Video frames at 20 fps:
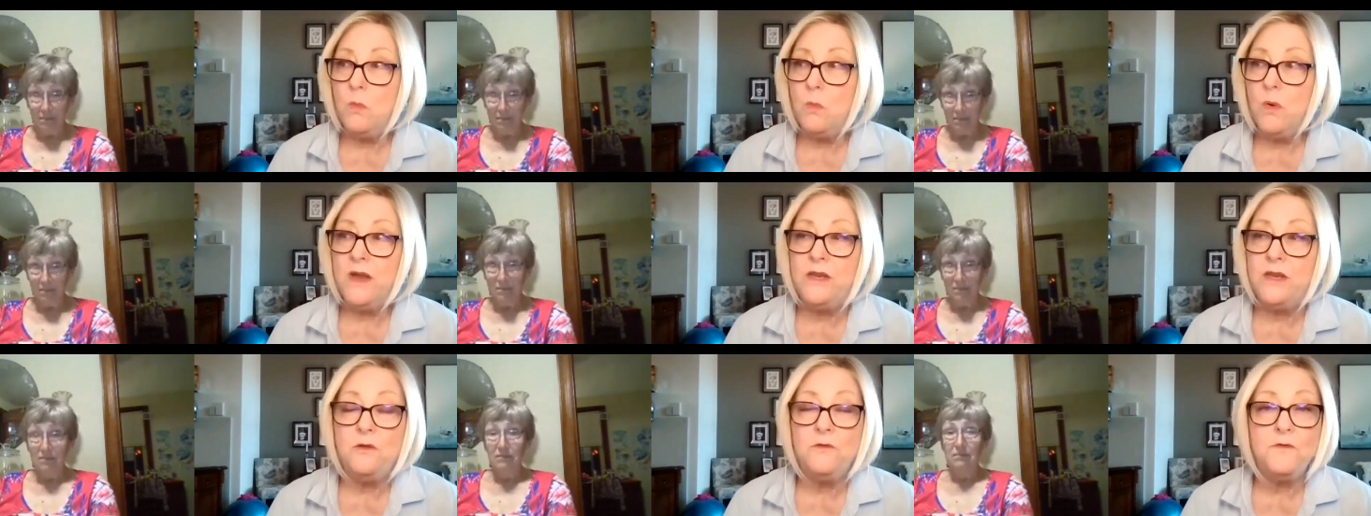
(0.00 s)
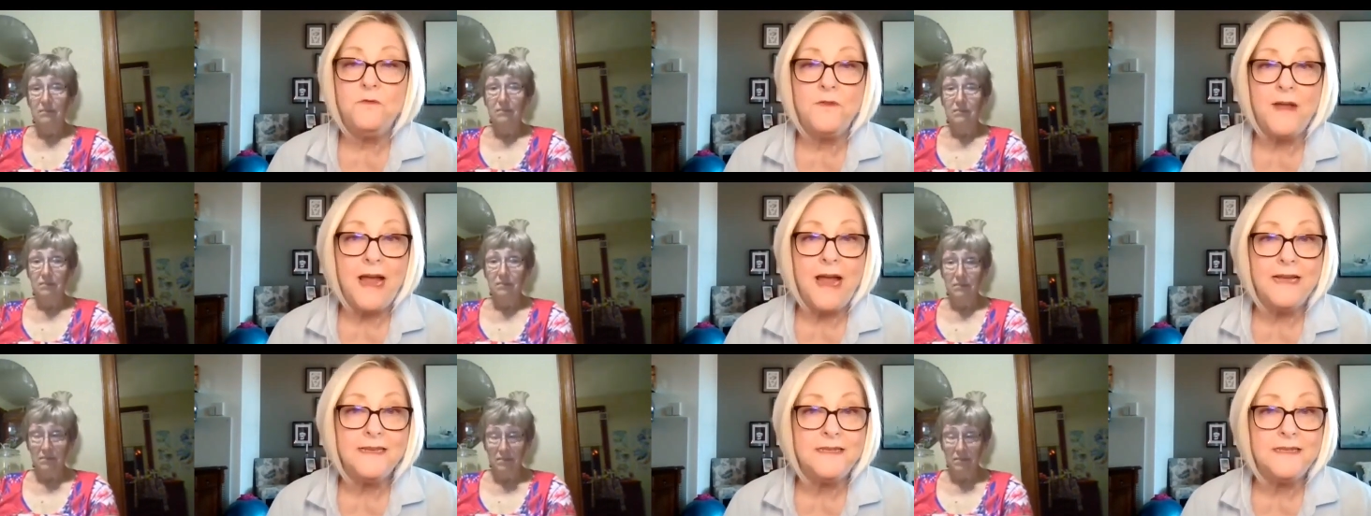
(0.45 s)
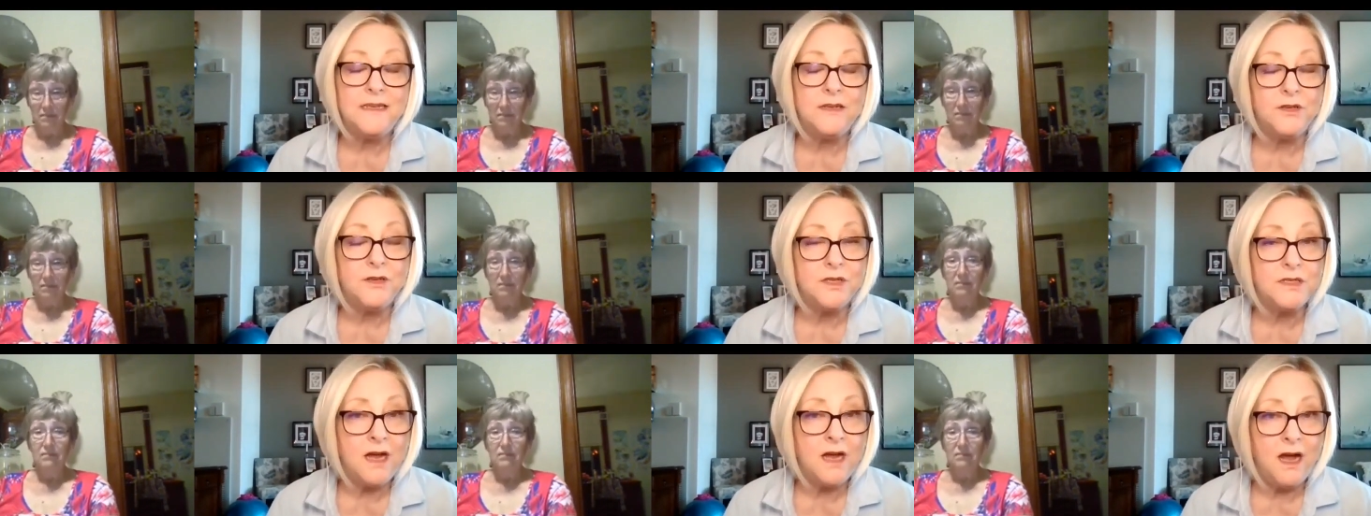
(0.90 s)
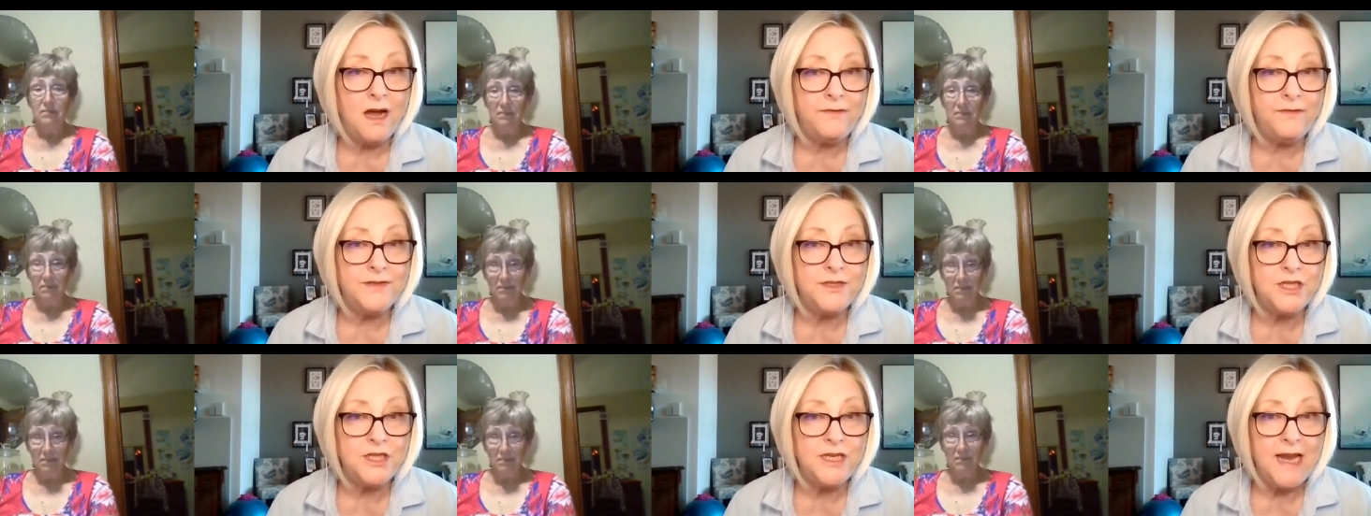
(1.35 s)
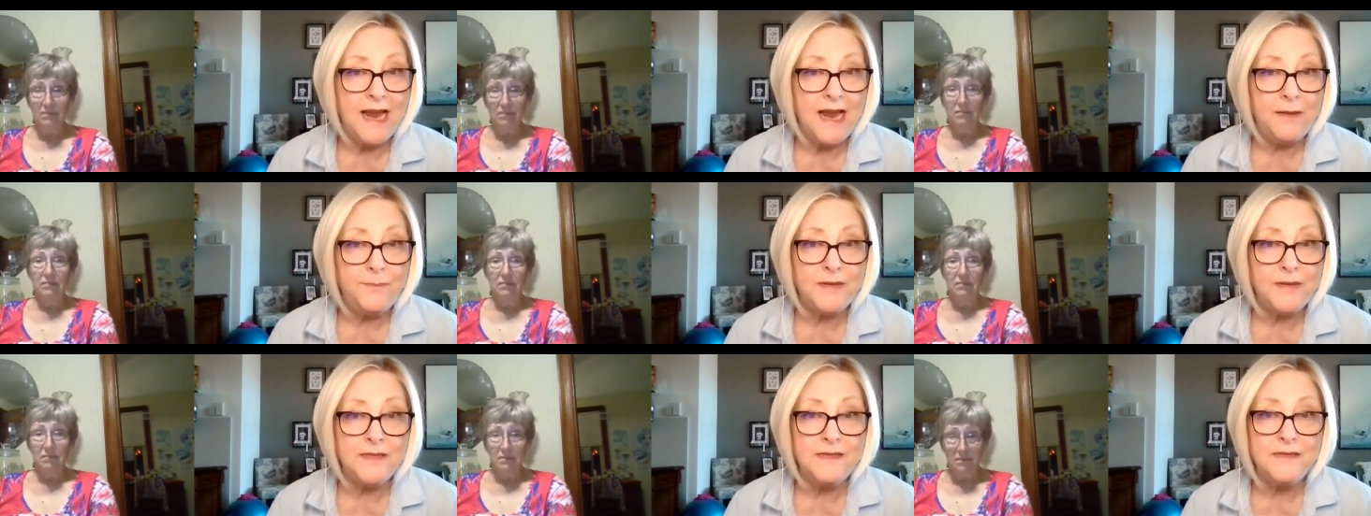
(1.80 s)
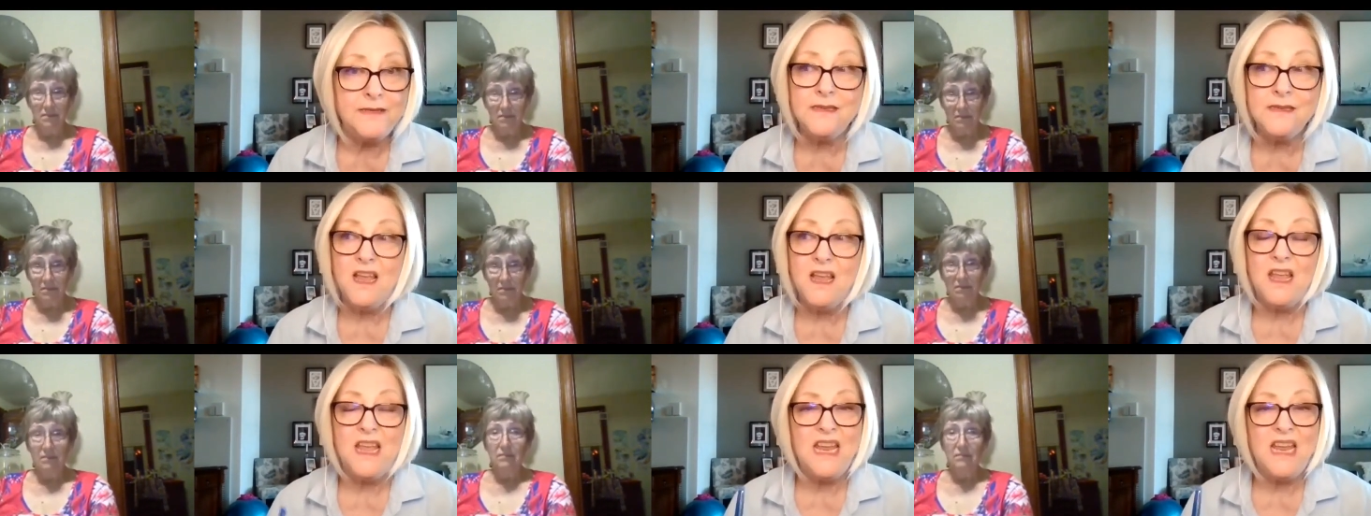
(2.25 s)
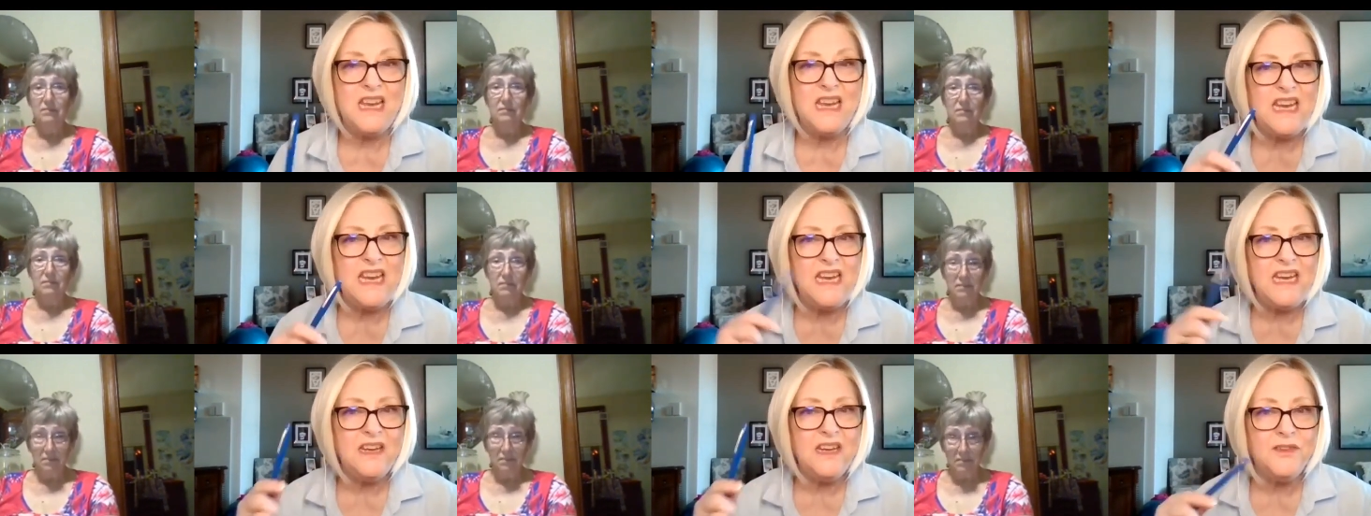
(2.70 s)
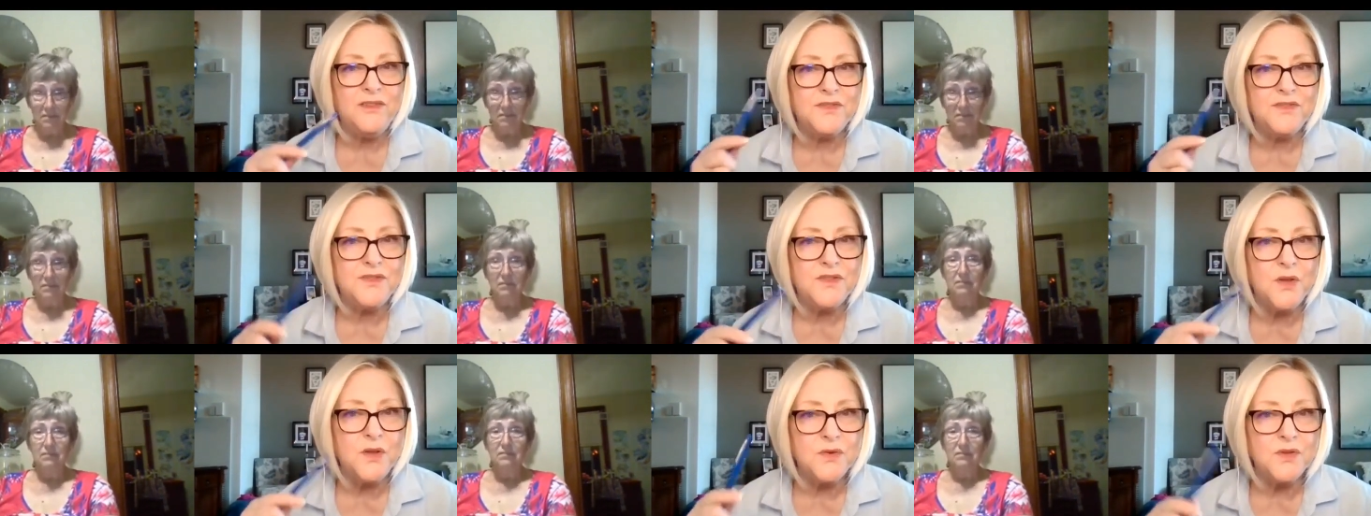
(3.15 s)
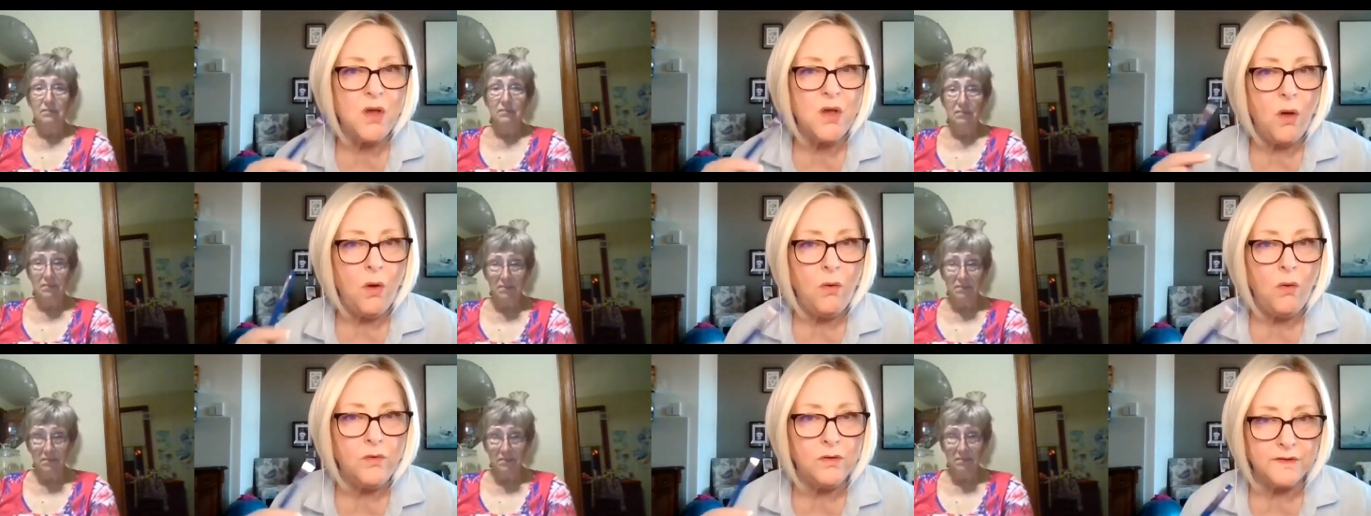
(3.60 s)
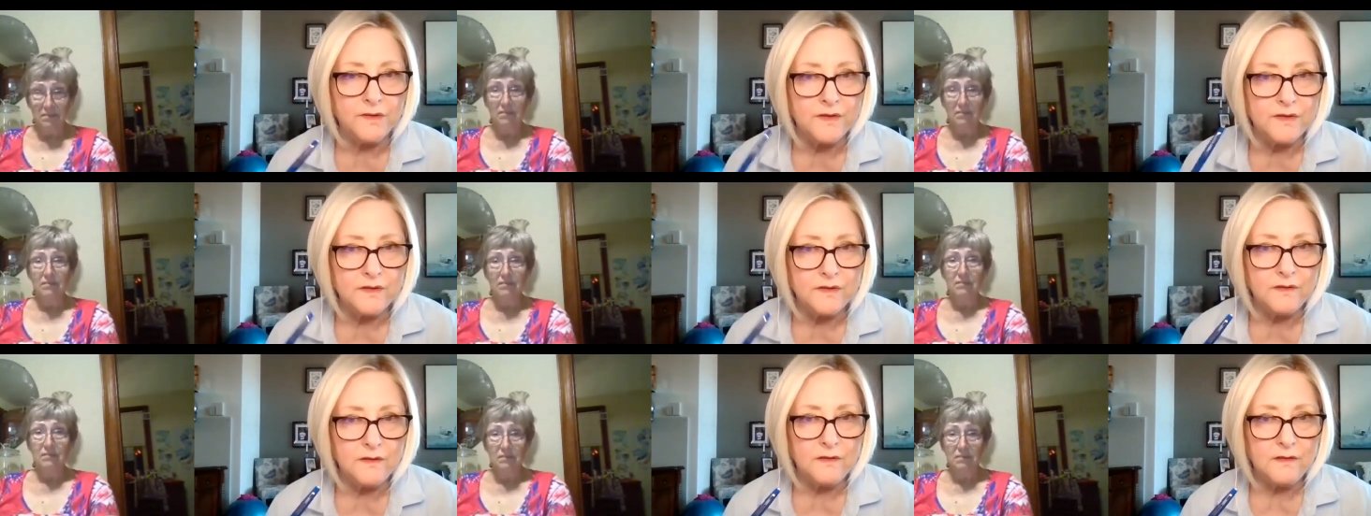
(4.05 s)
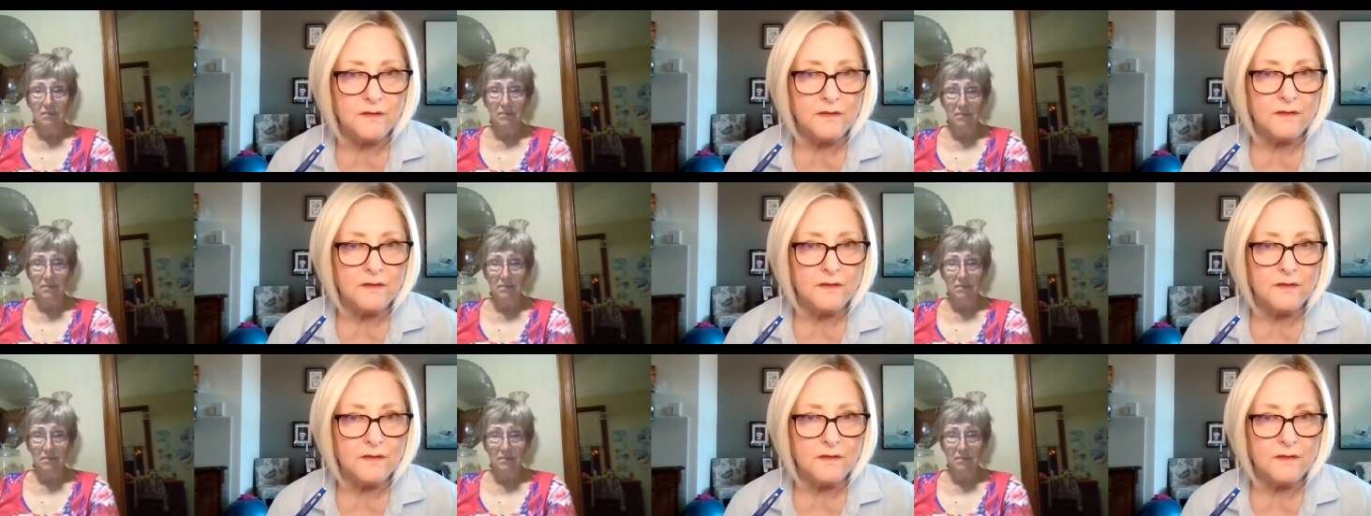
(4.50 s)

Speaker 1: when you fast and autophagy happens, it heals those holes.